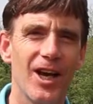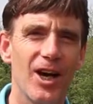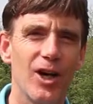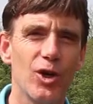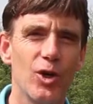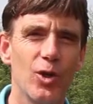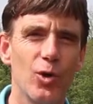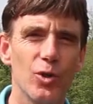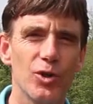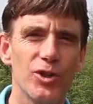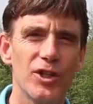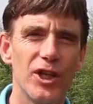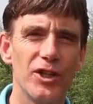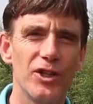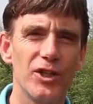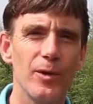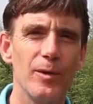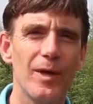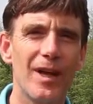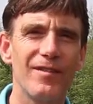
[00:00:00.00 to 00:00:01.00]
I caught
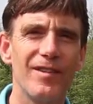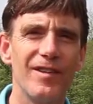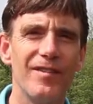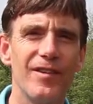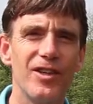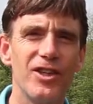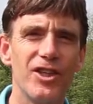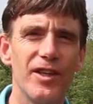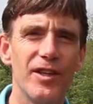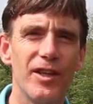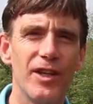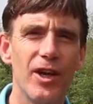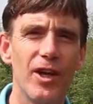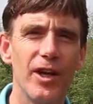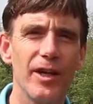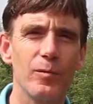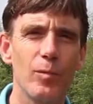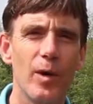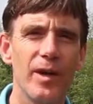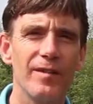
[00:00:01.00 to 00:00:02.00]
two lovely fish in the
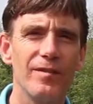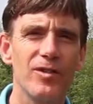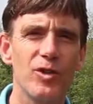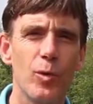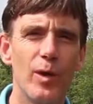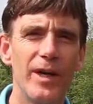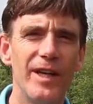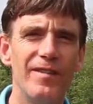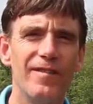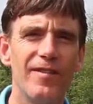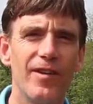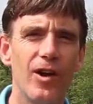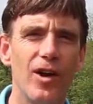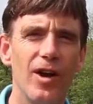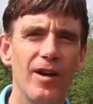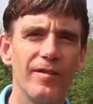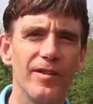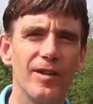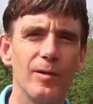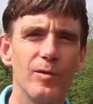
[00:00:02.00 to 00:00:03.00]
night, one of
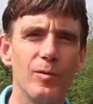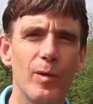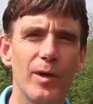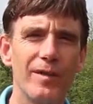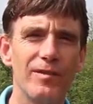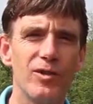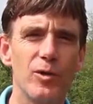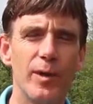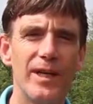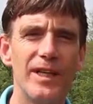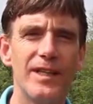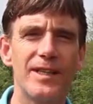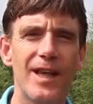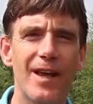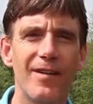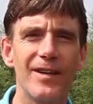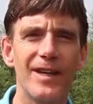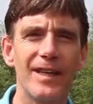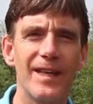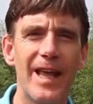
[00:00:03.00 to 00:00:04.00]
25 and one of
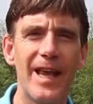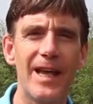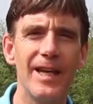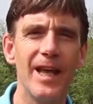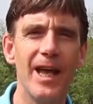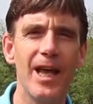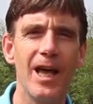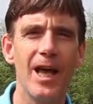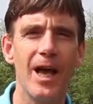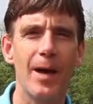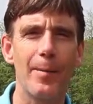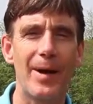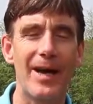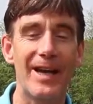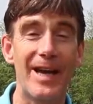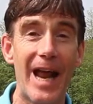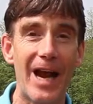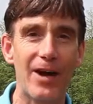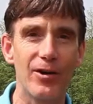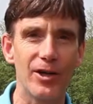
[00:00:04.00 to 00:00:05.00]
27, and then about
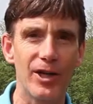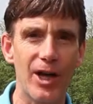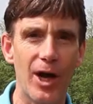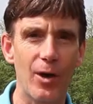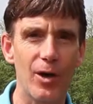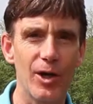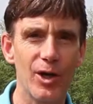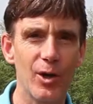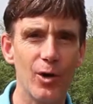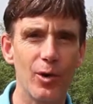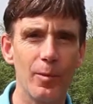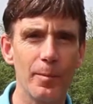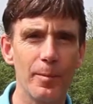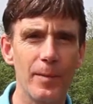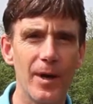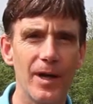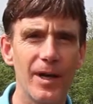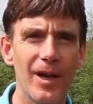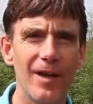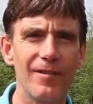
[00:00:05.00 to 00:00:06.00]
an hour ago I caught
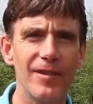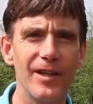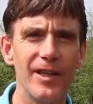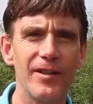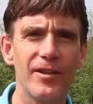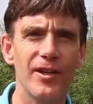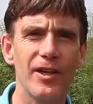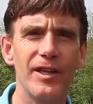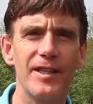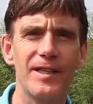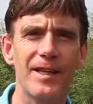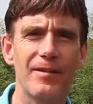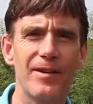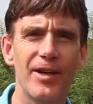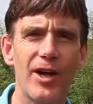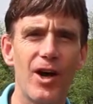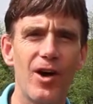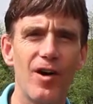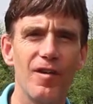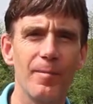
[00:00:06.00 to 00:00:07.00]
a lovely
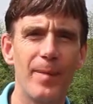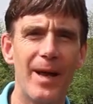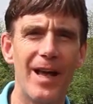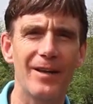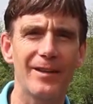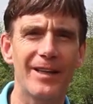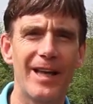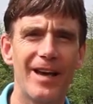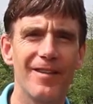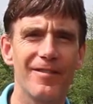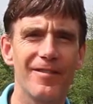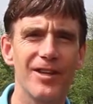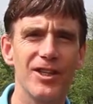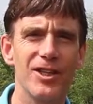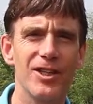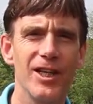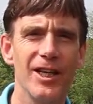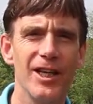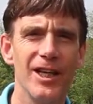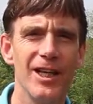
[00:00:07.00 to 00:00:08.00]
37.5 pound
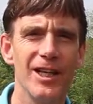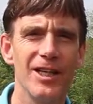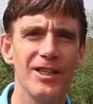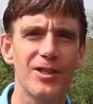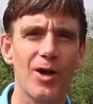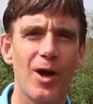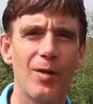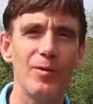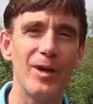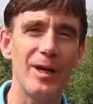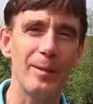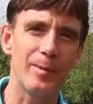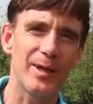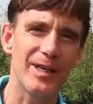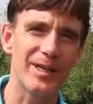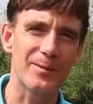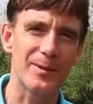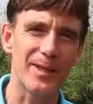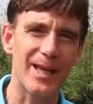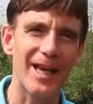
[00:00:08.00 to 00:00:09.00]
catfish, so I'm really
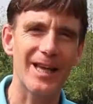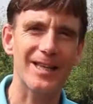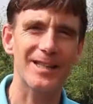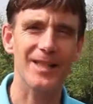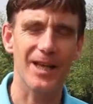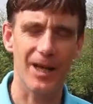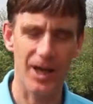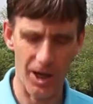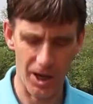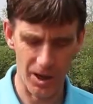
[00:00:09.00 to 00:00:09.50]
pleased with that.